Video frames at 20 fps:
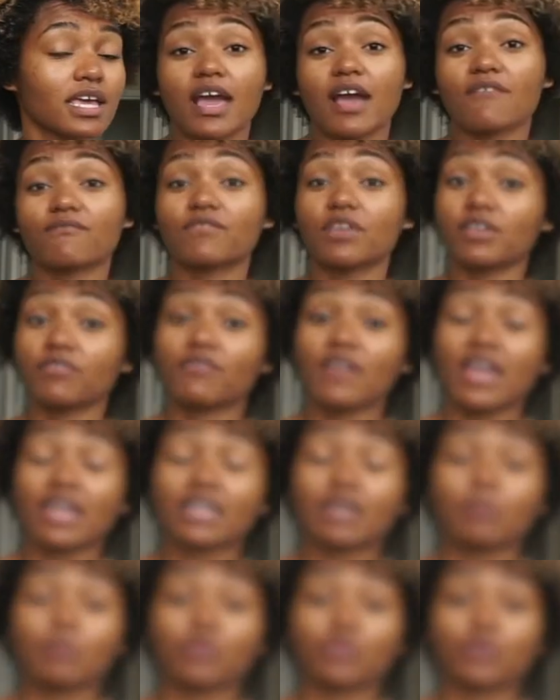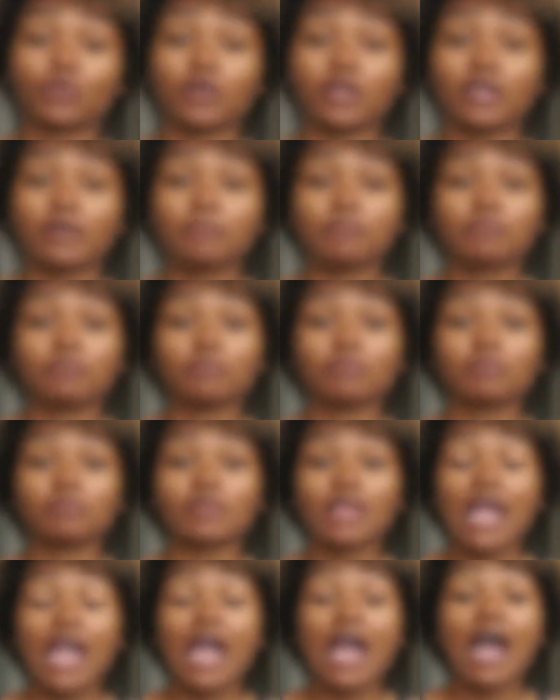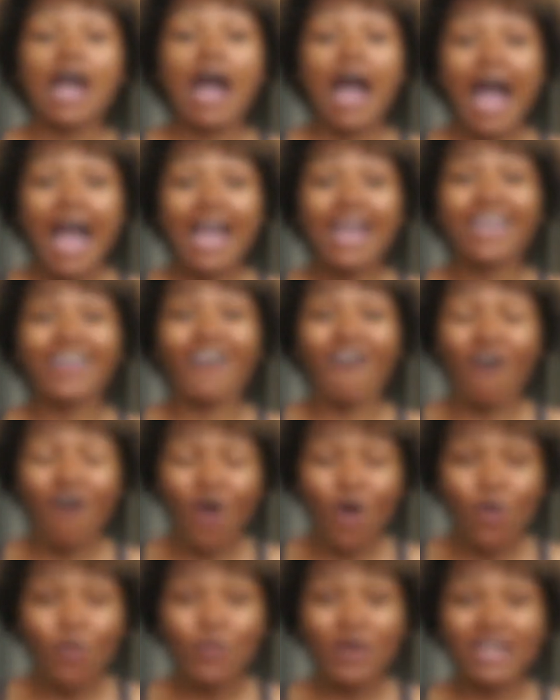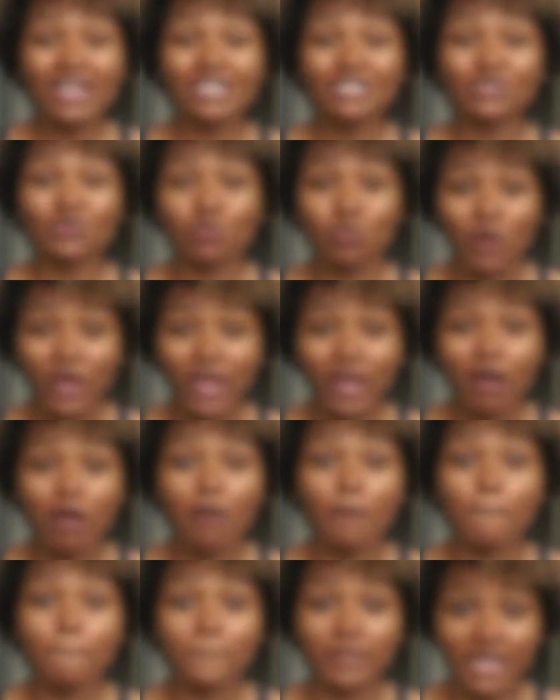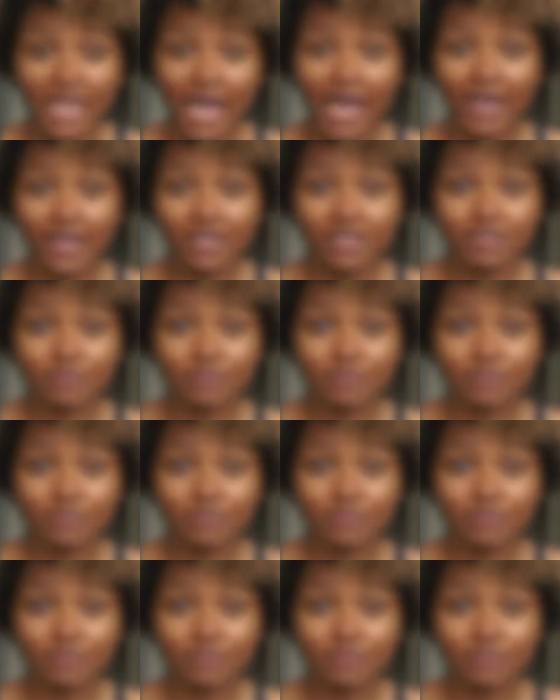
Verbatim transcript: Fun fact number three, I always wear black.